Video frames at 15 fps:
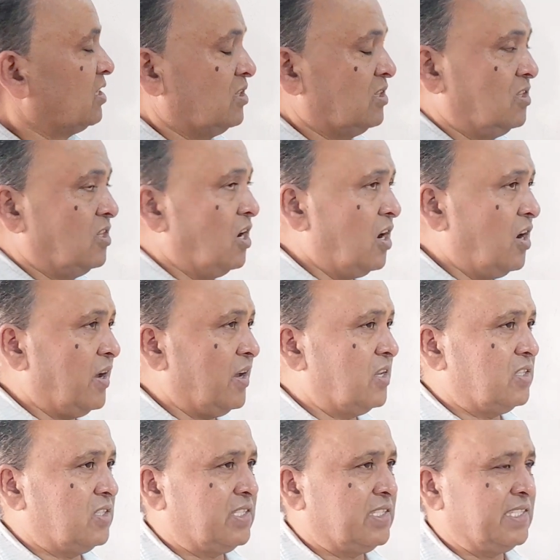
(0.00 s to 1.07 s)
The
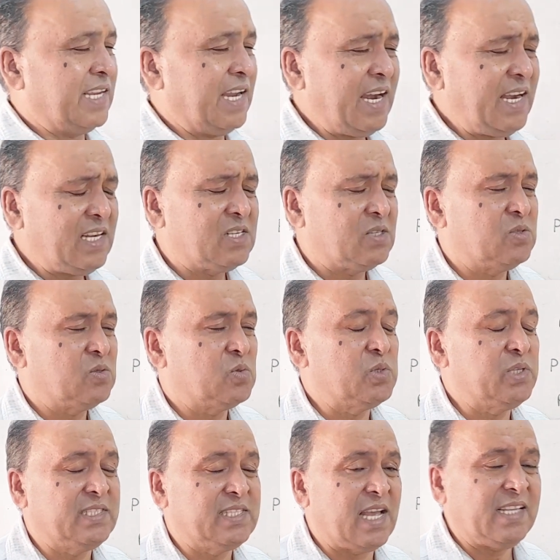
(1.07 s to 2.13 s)
set
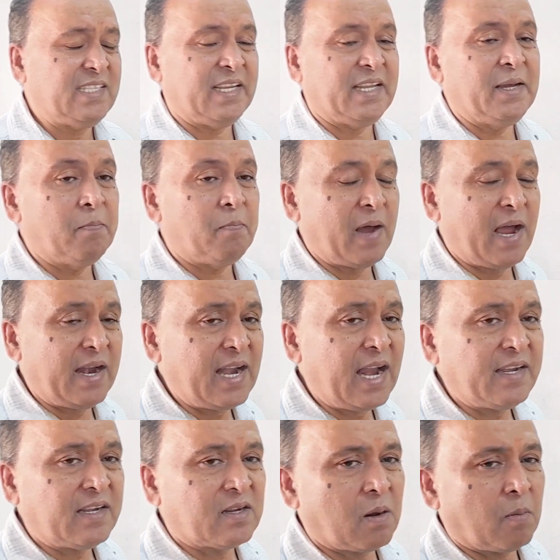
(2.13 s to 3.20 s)
which has
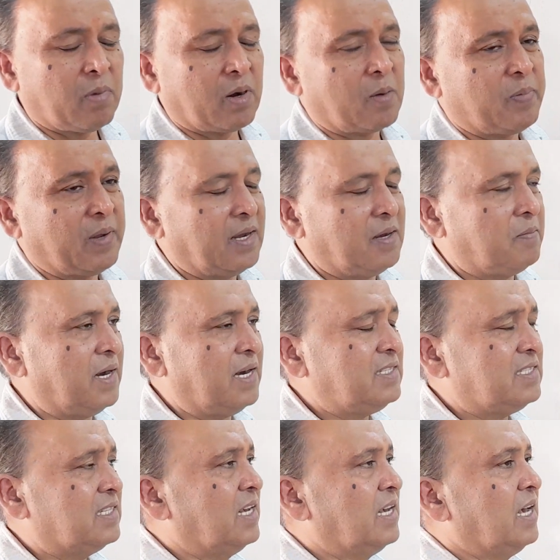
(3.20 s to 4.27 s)
infinite number of
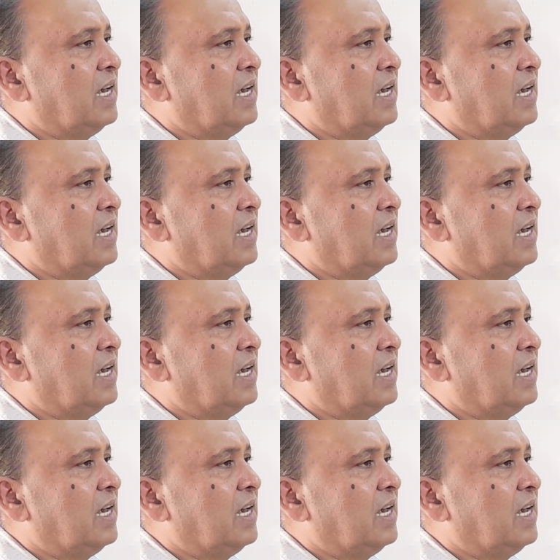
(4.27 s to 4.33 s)
elements,